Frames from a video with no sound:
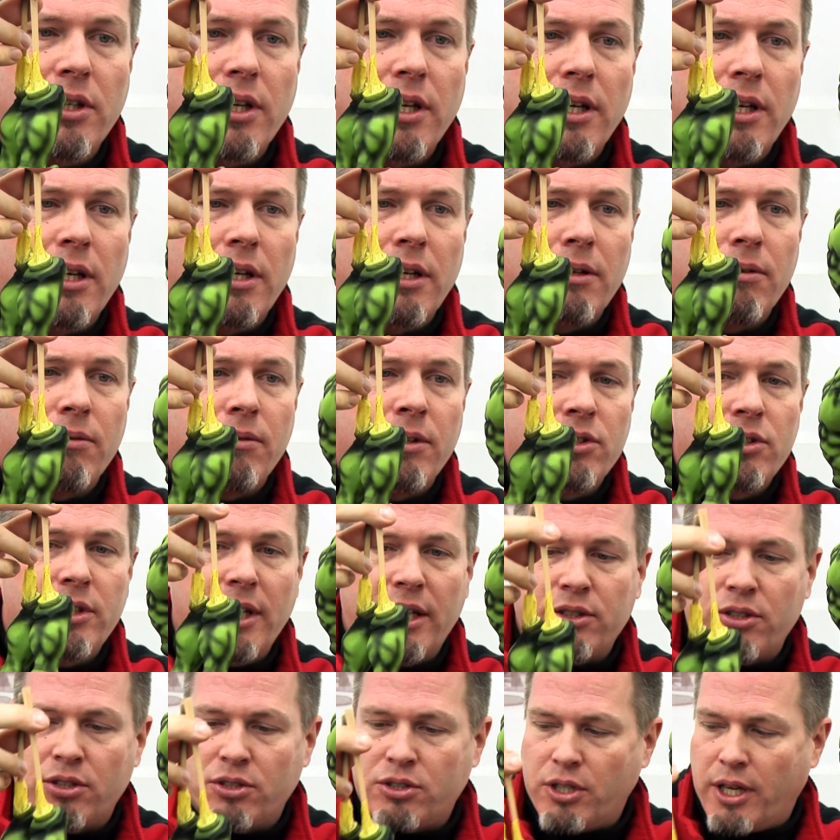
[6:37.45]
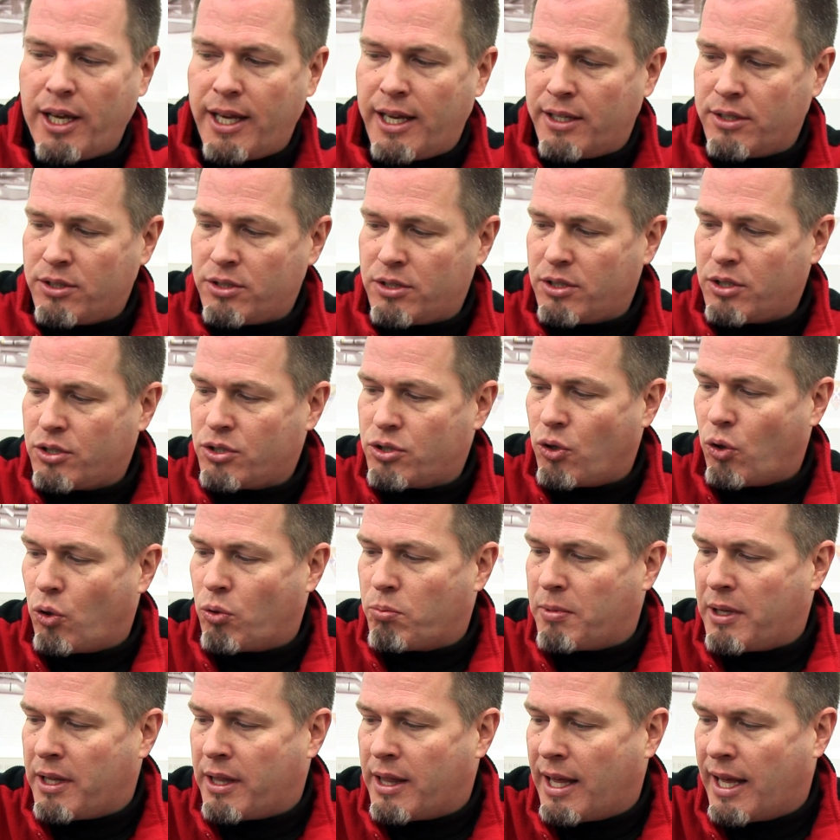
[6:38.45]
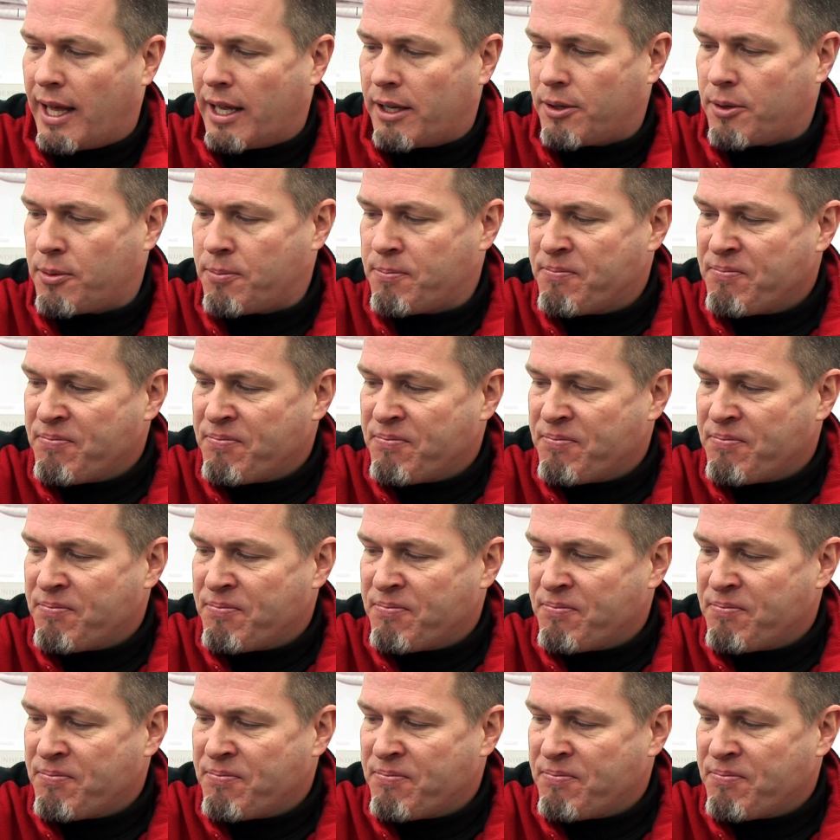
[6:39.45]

this exercise showed me that